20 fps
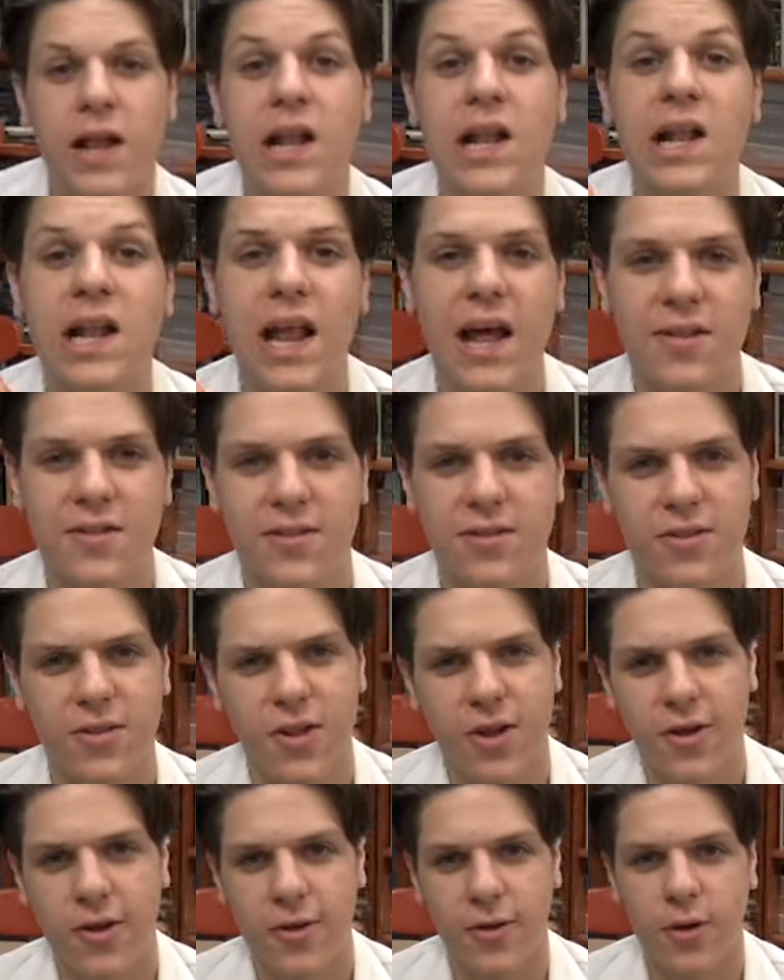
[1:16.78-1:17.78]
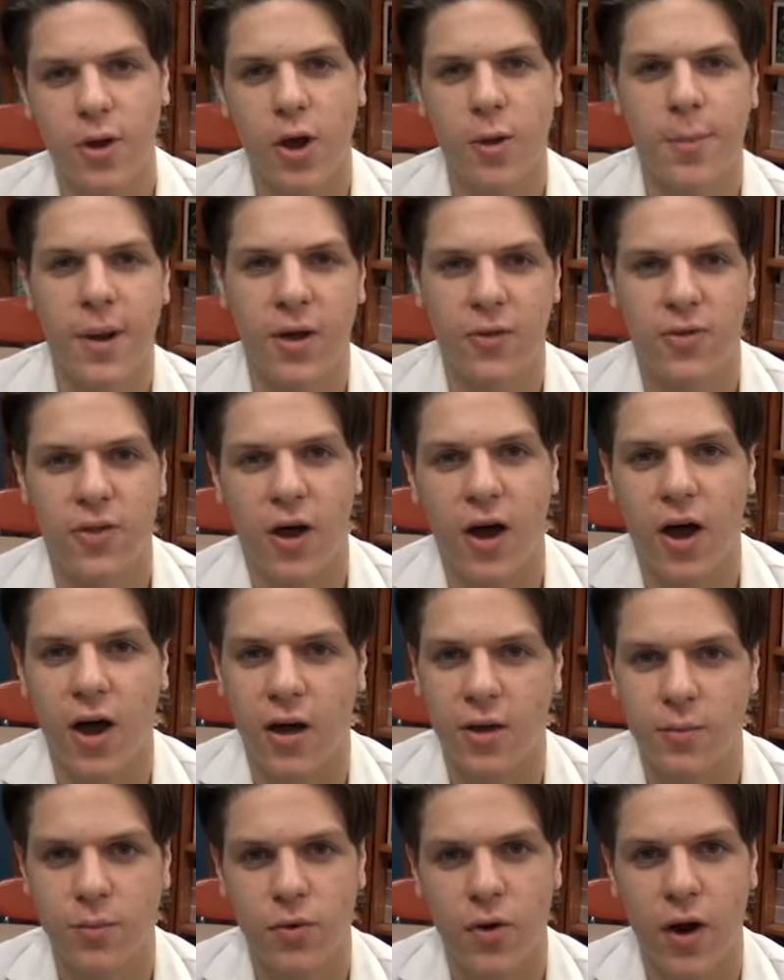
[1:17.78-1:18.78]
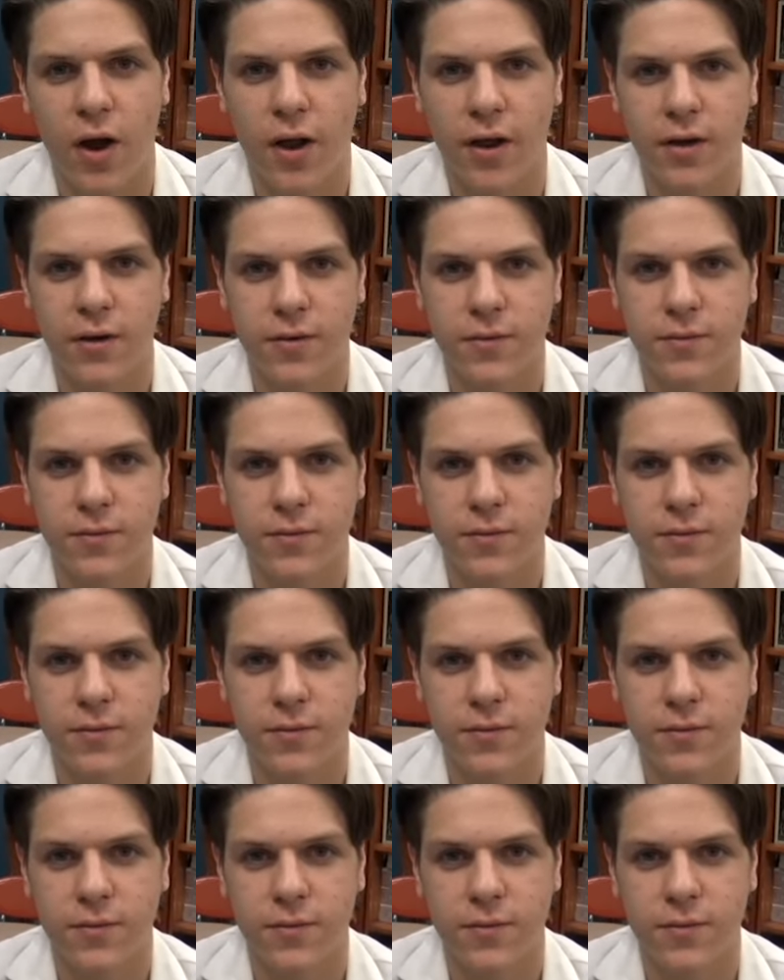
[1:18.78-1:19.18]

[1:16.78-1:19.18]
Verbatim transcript: Let's learn about the hindbrain.